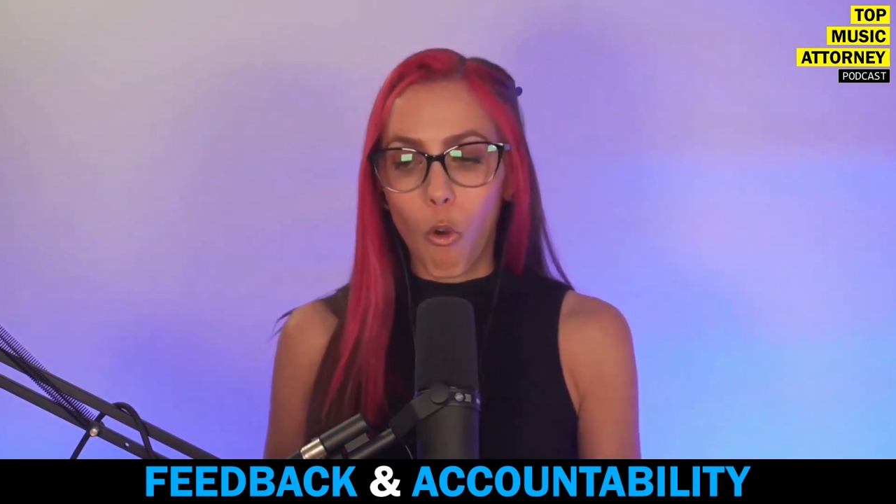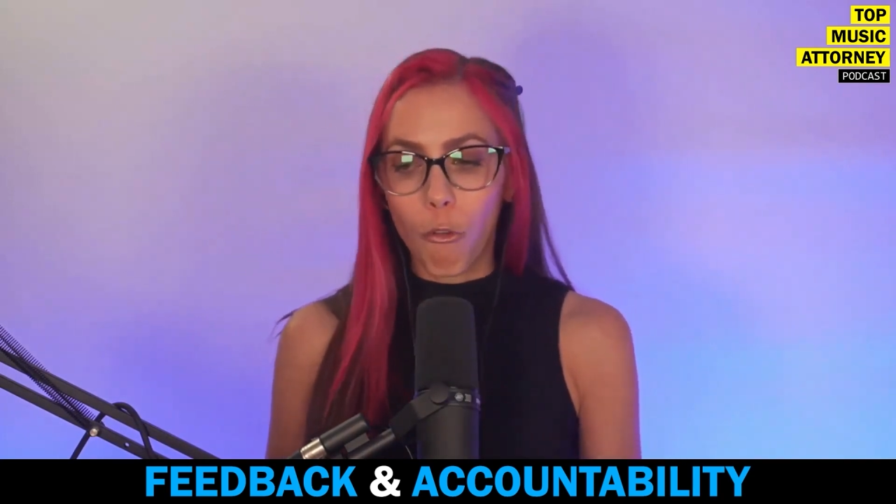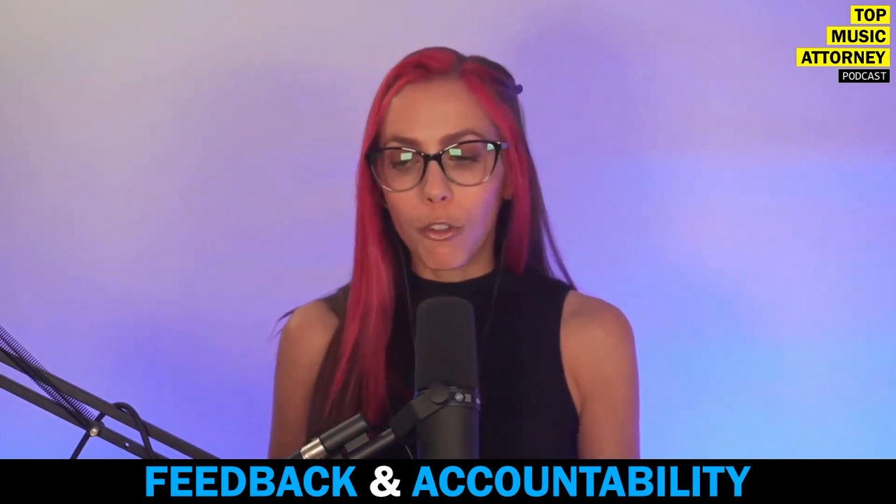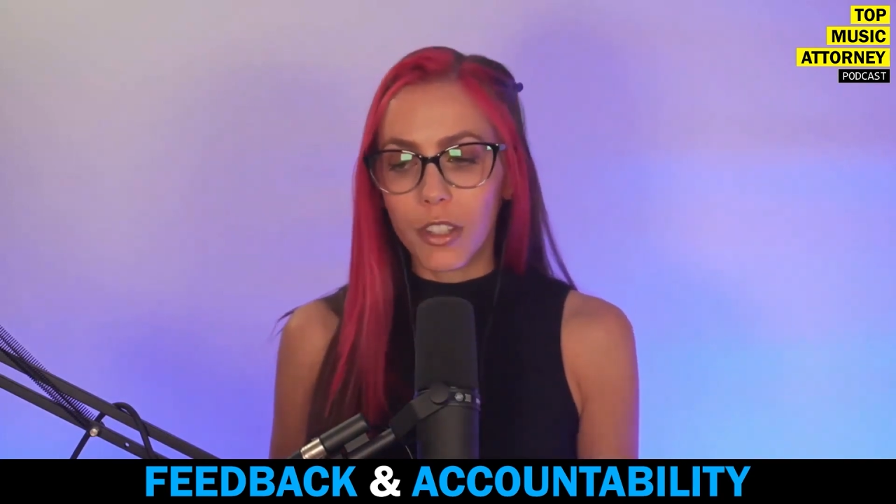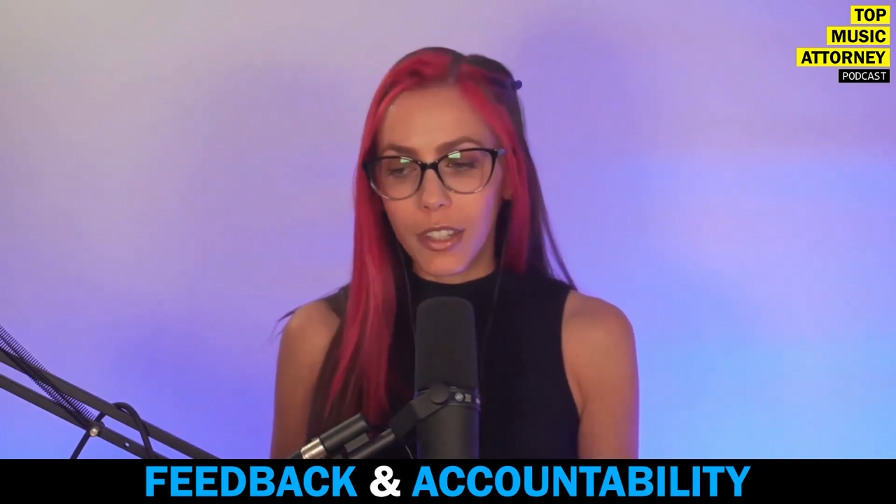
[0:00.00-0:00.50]

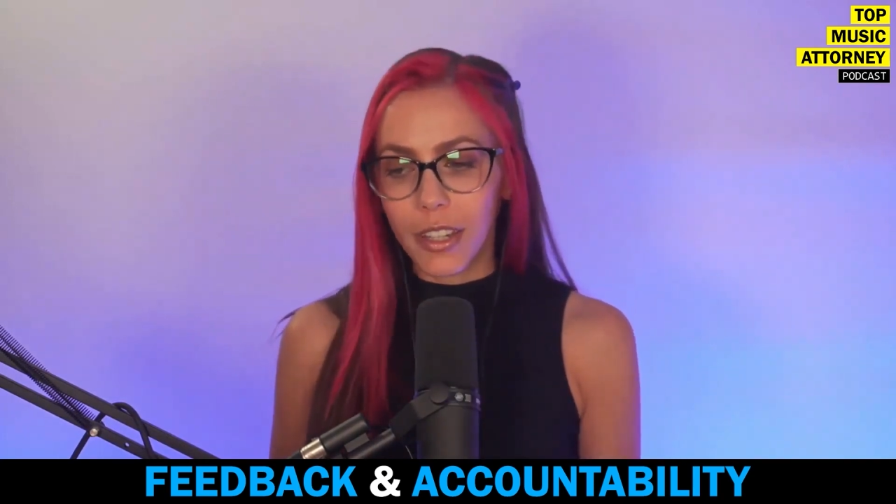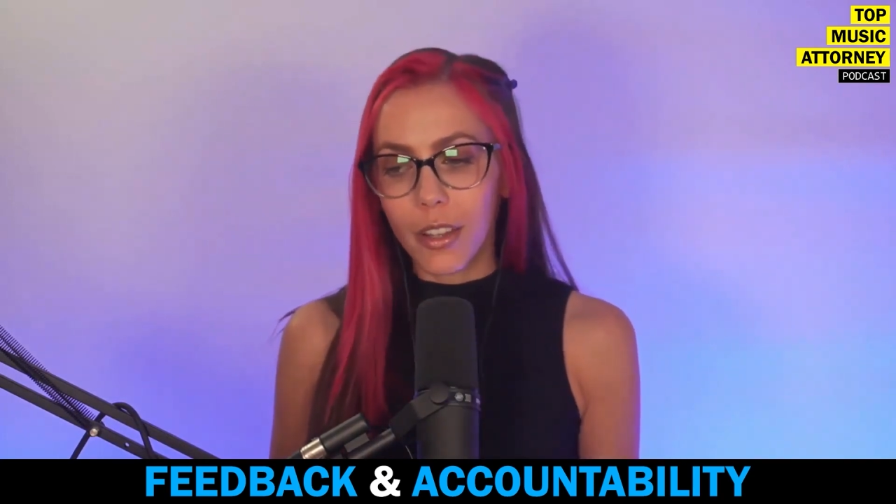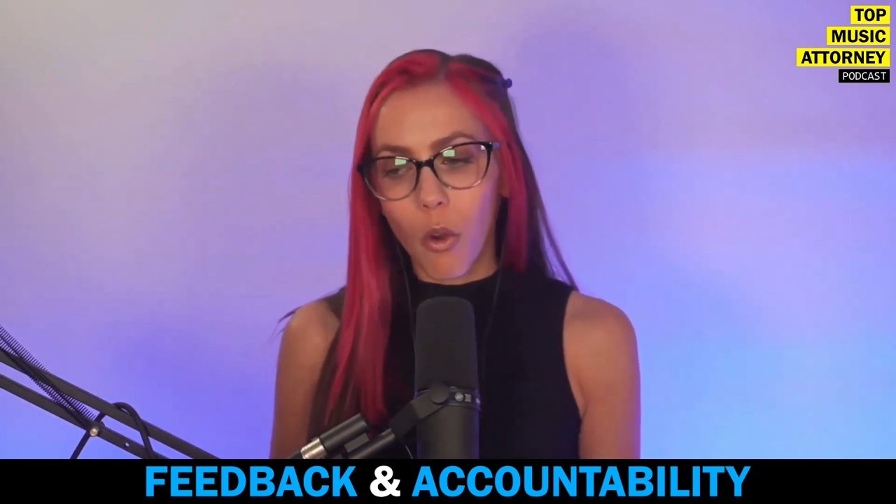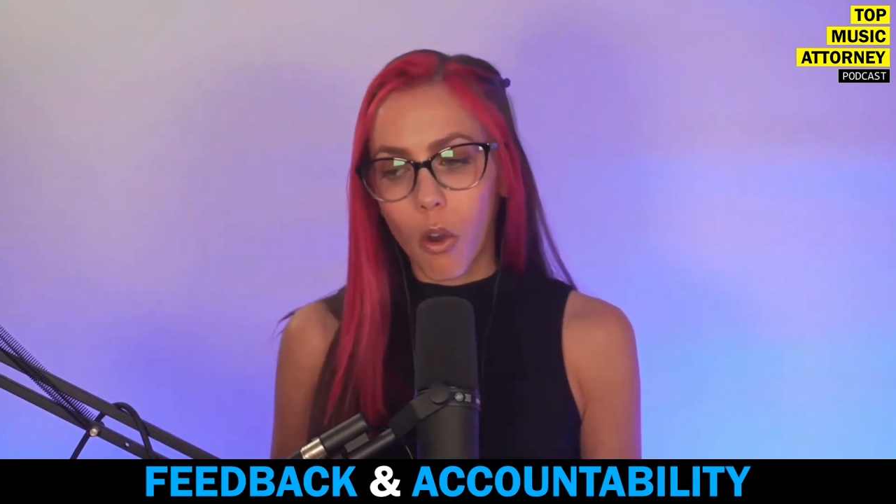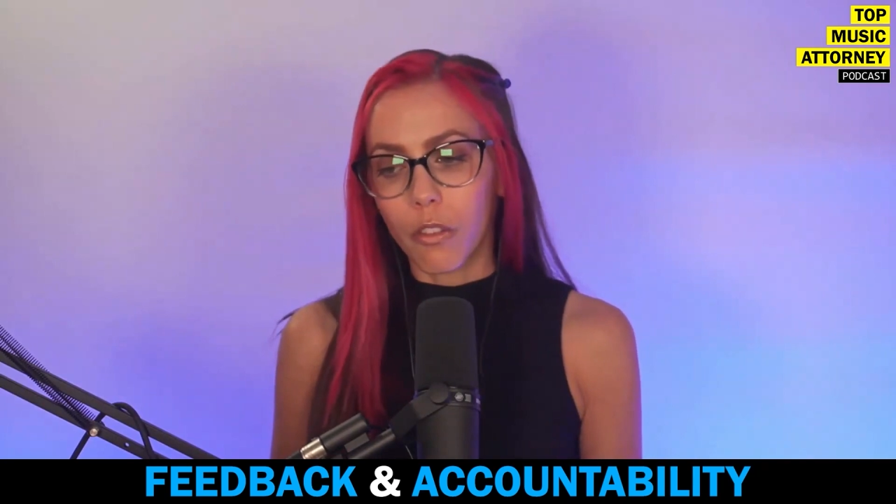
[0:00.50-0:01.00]

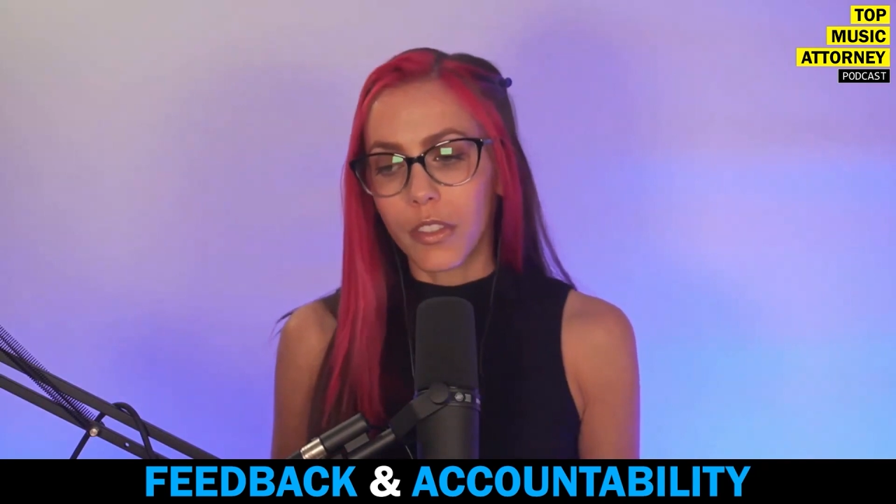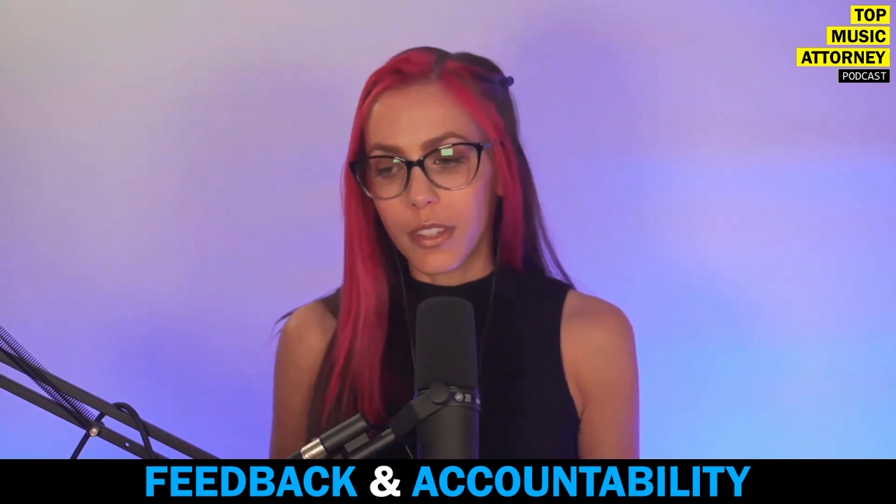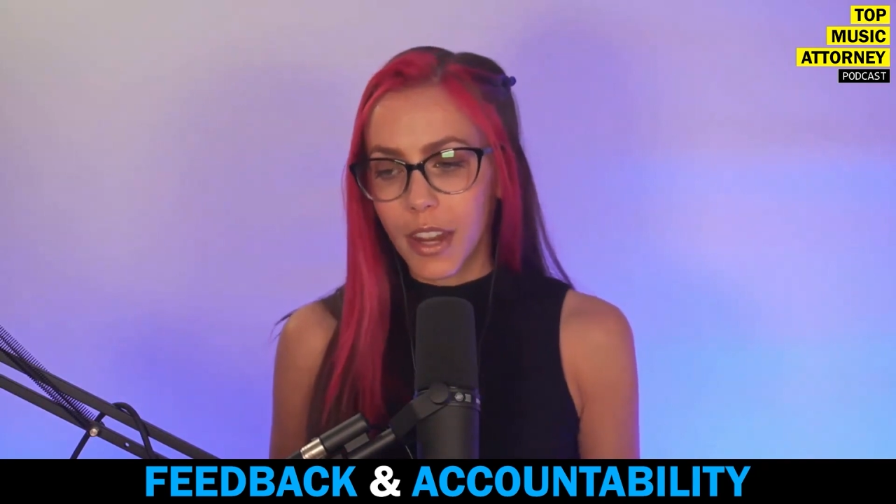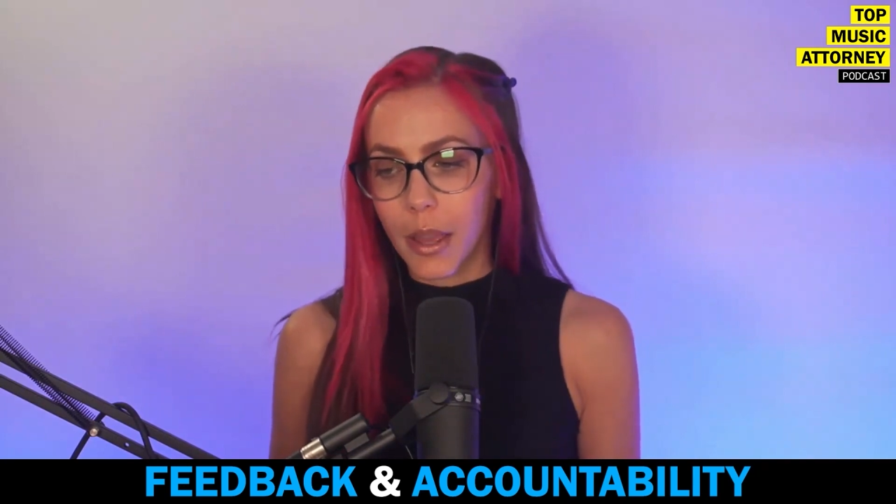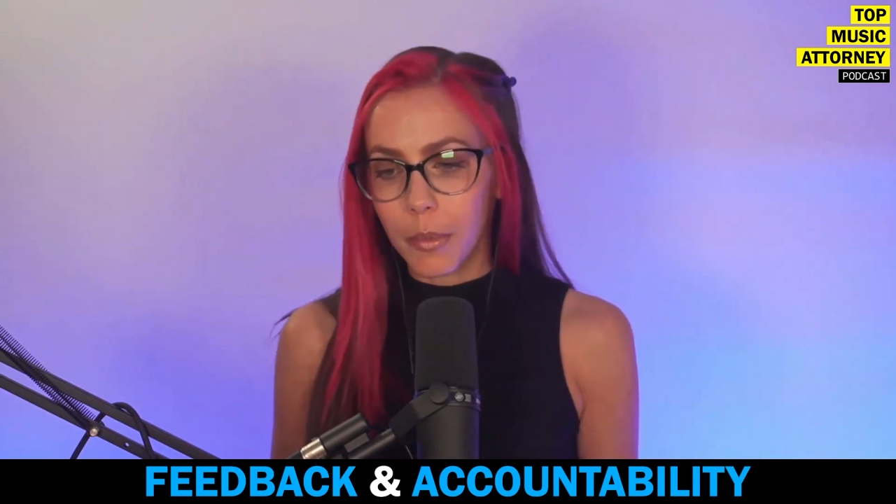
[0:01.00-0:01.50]
overseeing all of the
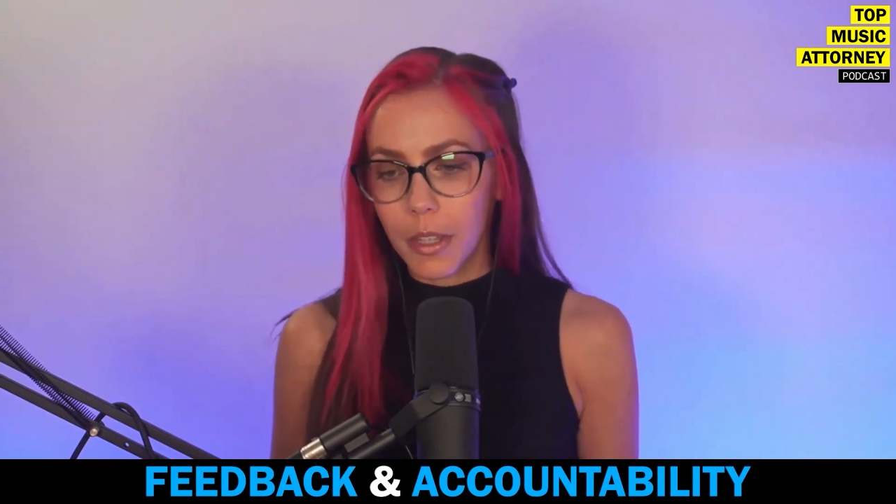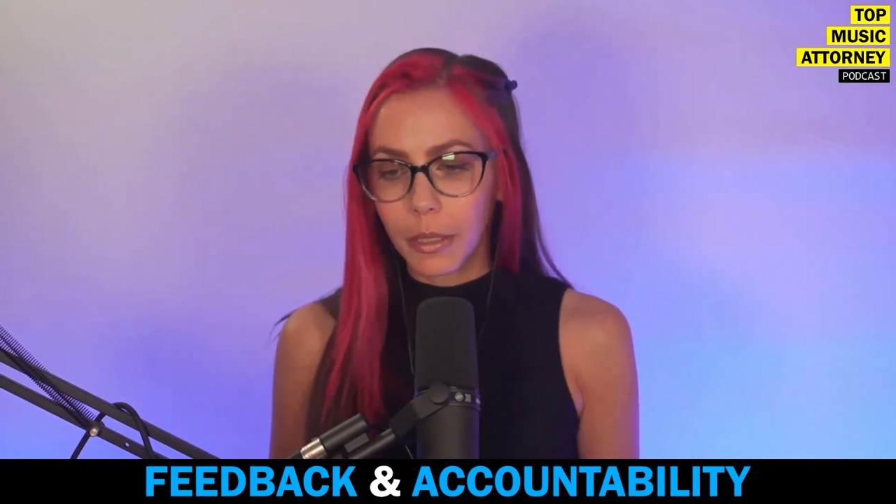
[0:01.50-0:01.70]
steps.